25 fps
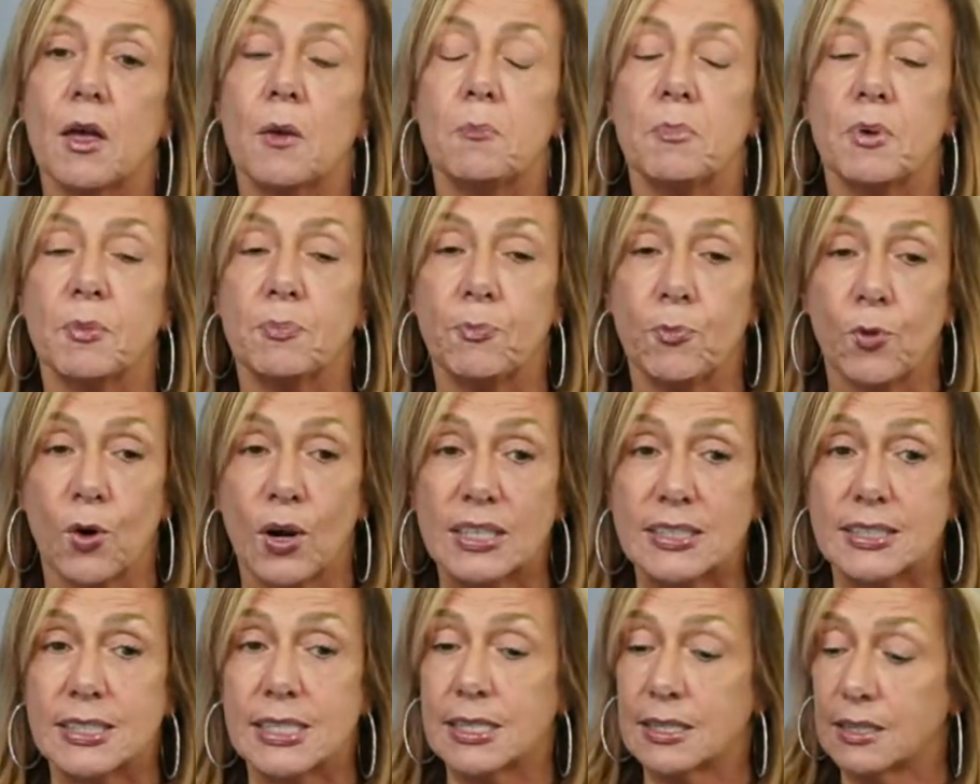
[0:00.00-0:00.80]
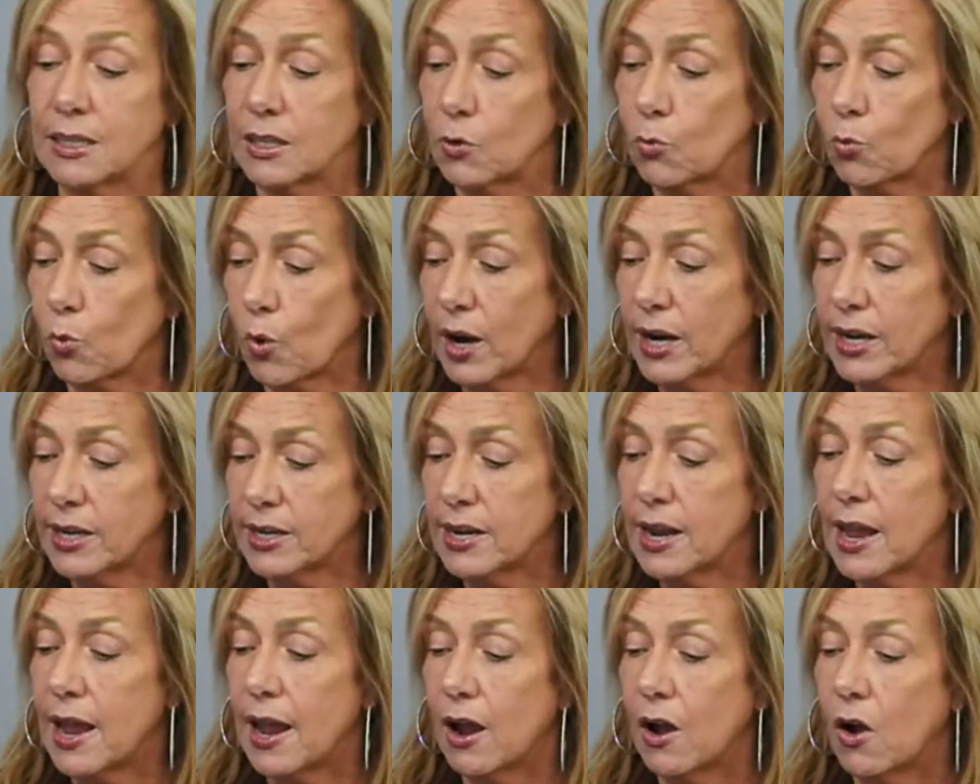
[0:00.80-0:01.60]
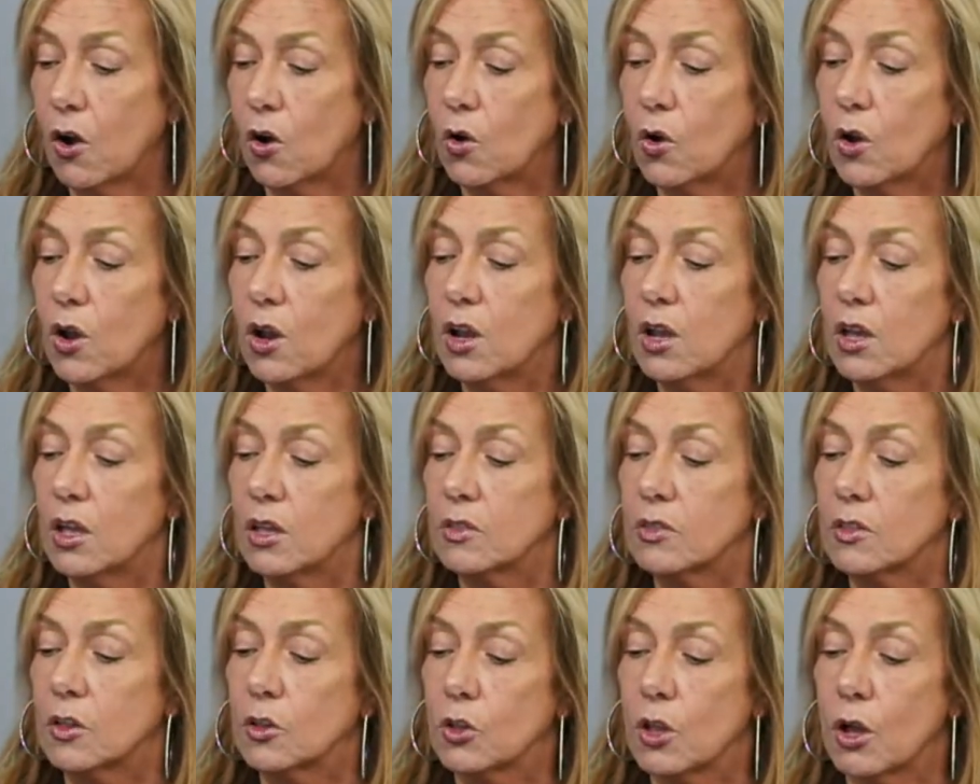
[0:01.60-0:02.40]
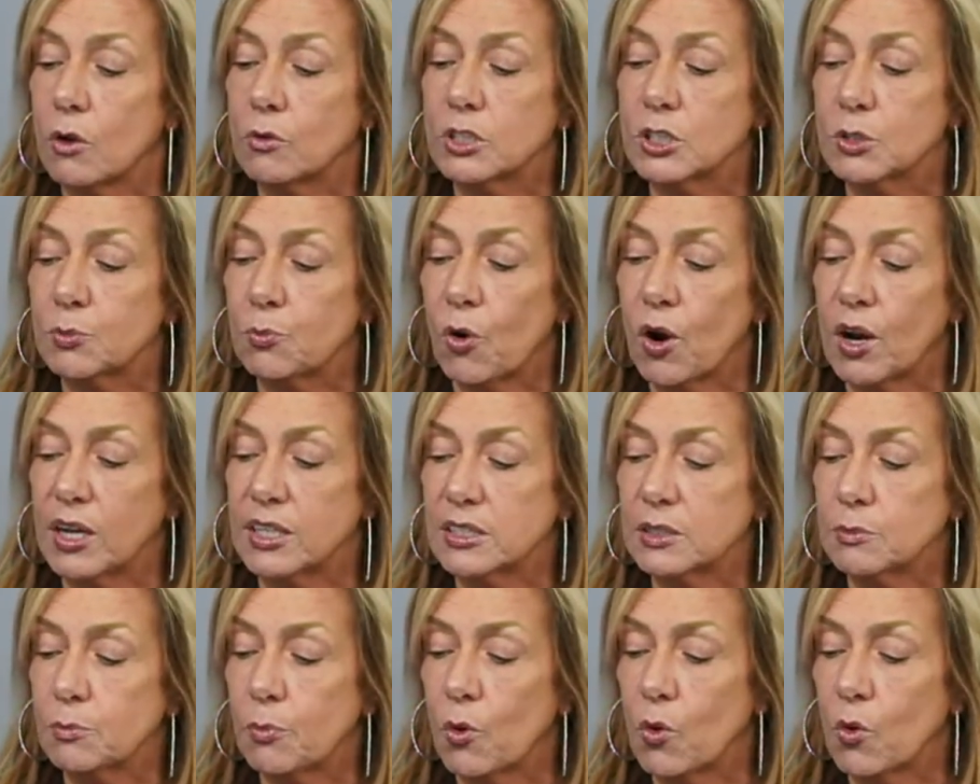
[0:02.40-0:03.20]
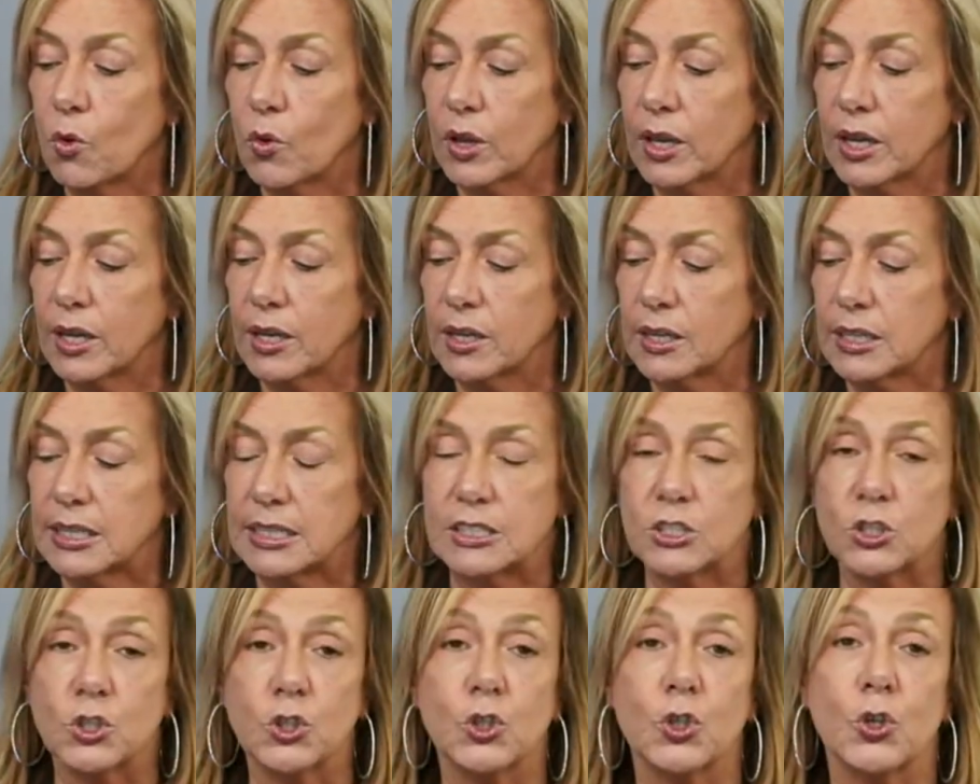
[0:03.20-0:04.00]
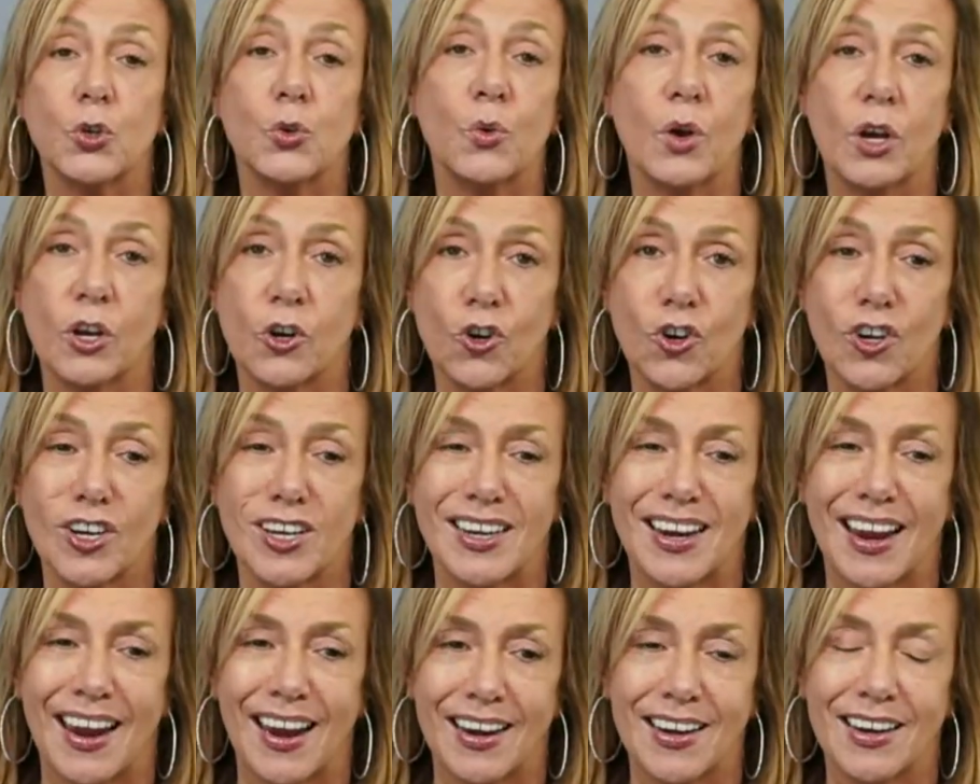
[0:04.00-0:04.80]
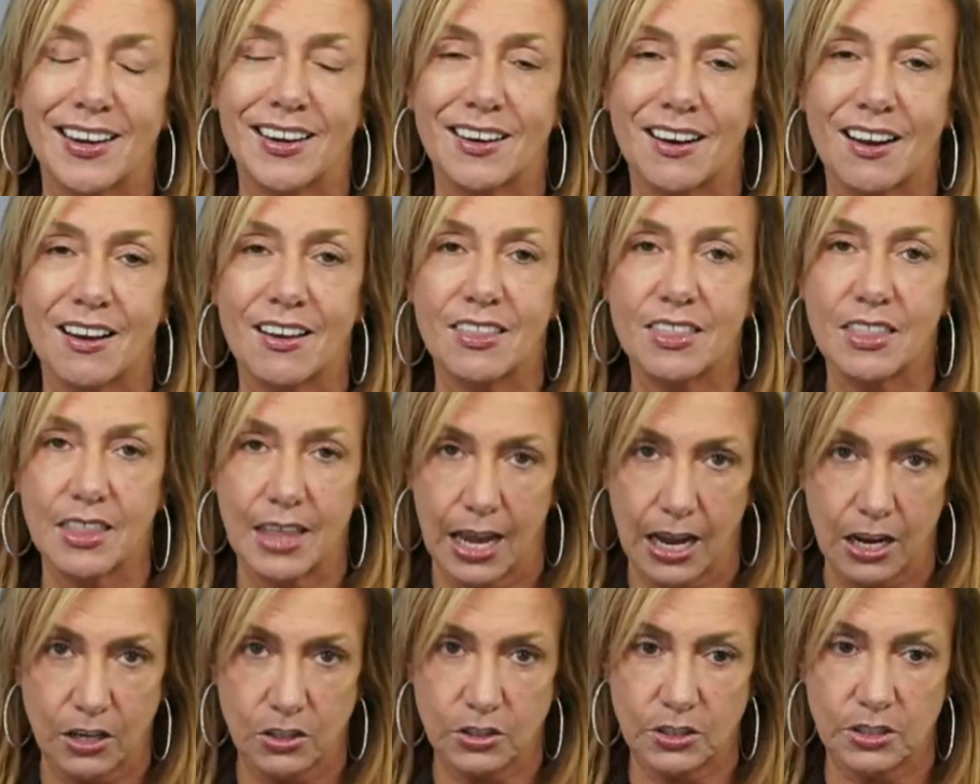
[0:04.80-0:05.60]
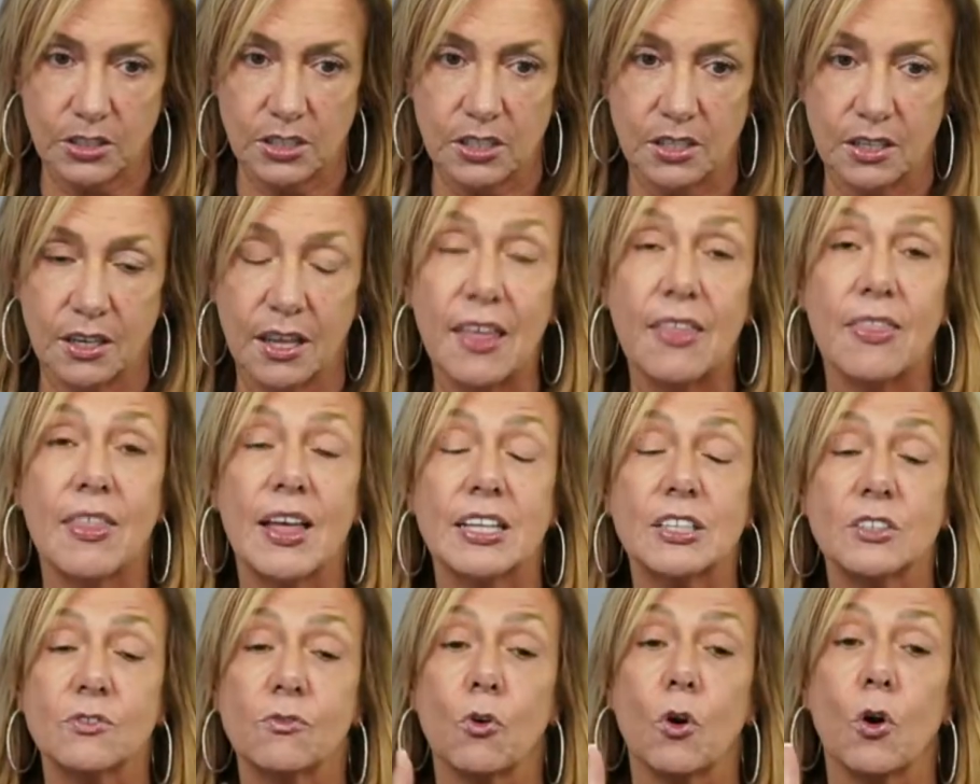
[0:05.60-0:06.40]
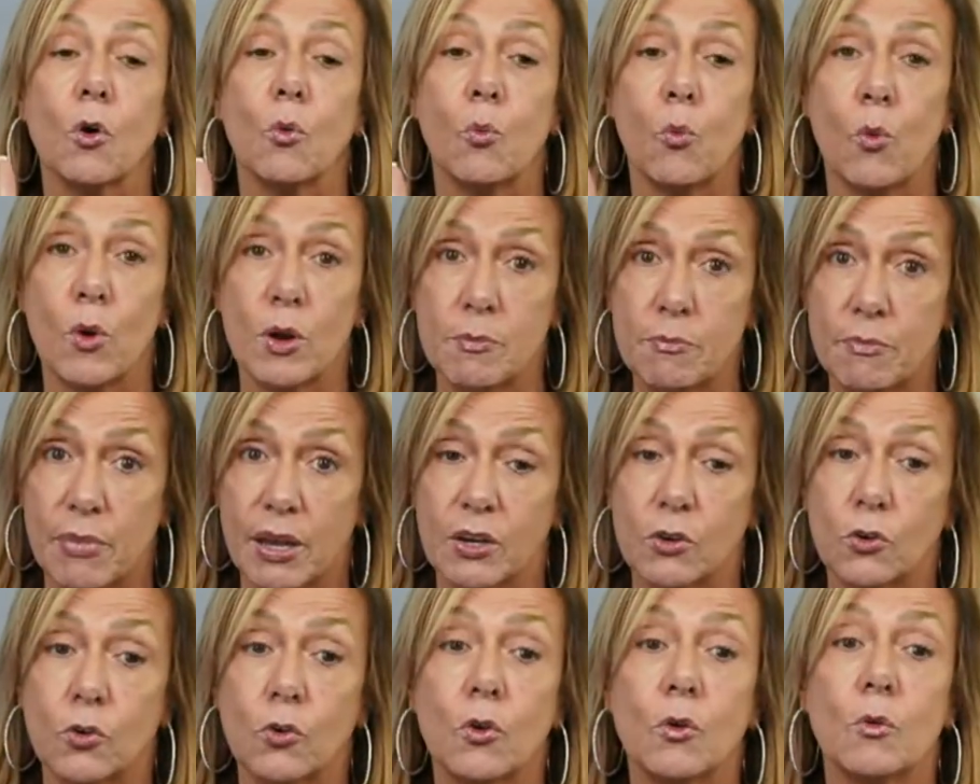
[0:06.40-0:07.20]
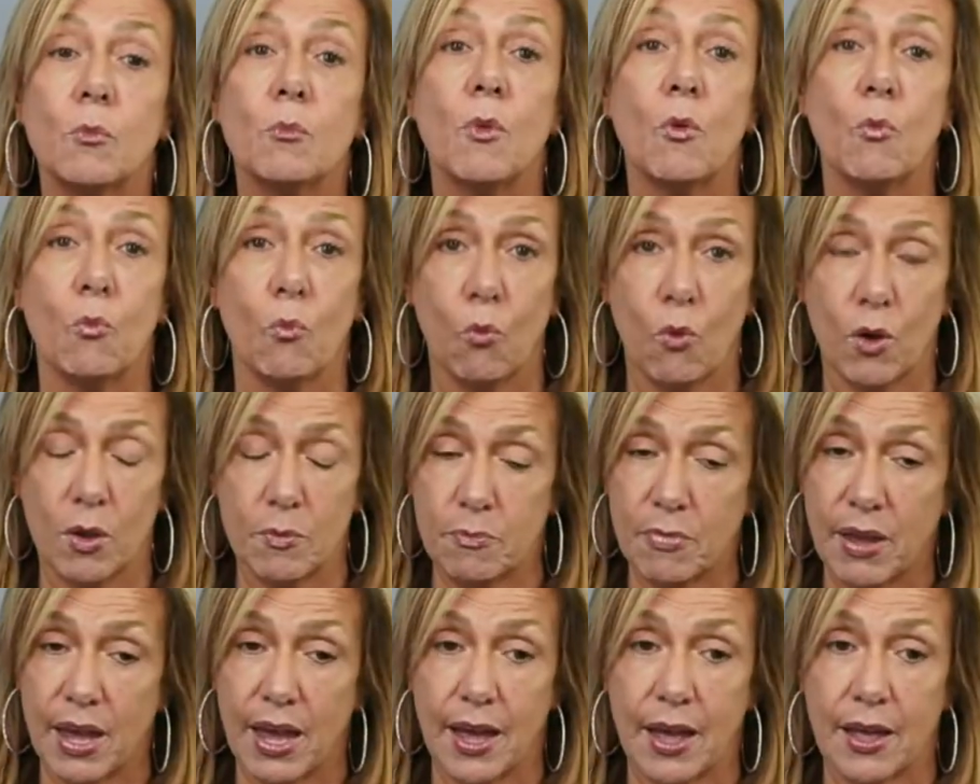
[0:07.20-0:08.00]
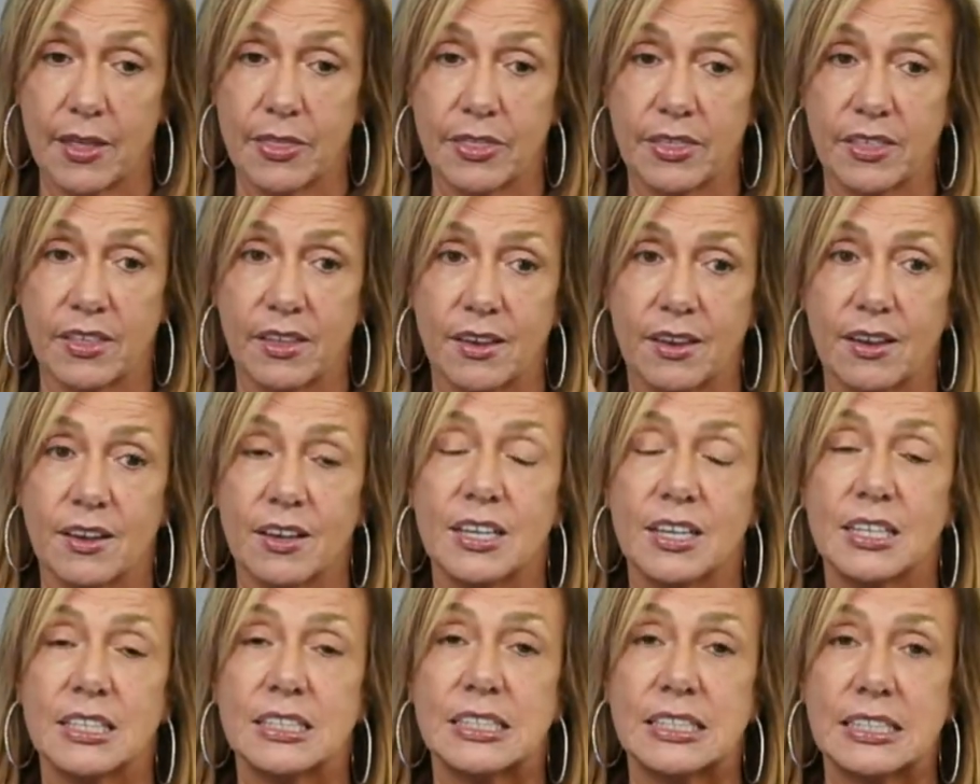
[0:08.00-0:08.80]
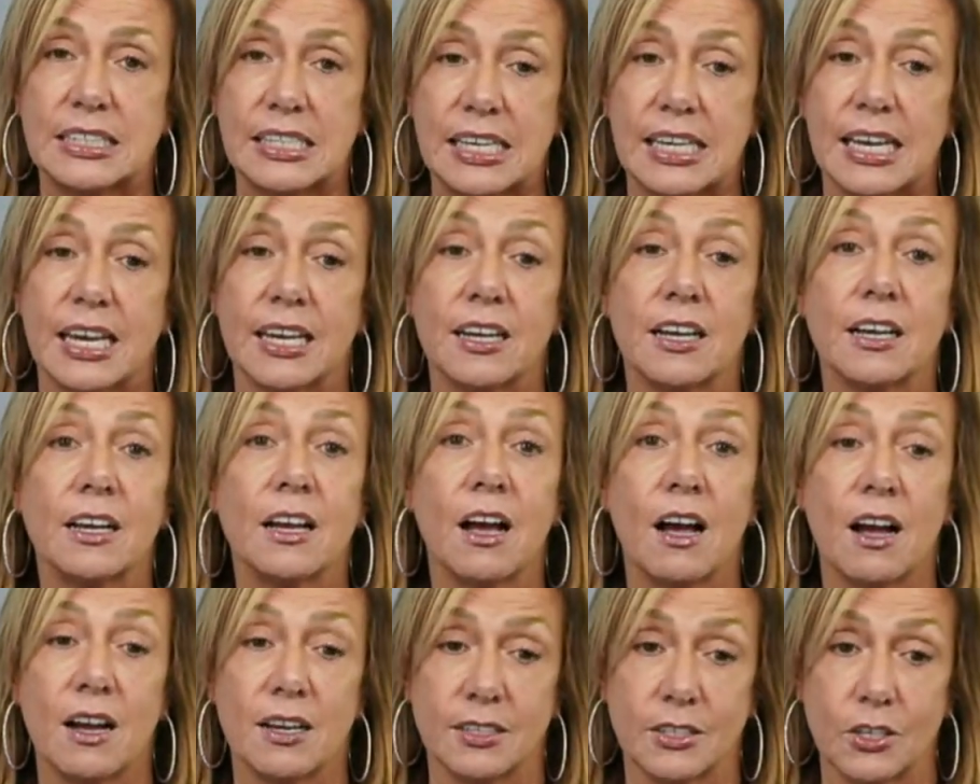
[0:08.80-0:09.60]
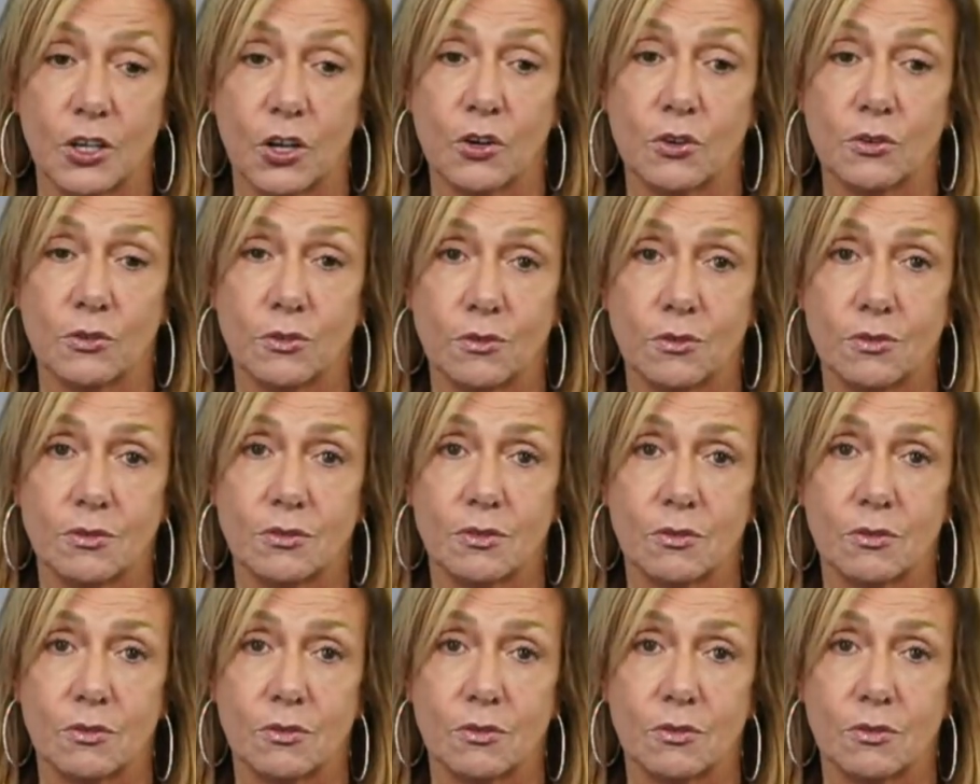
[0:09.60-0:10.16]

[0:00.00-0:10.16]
But presently, right now, the lowest price point is $289,000, and that's for a 1-bedroom, 1-bath Sienna condo.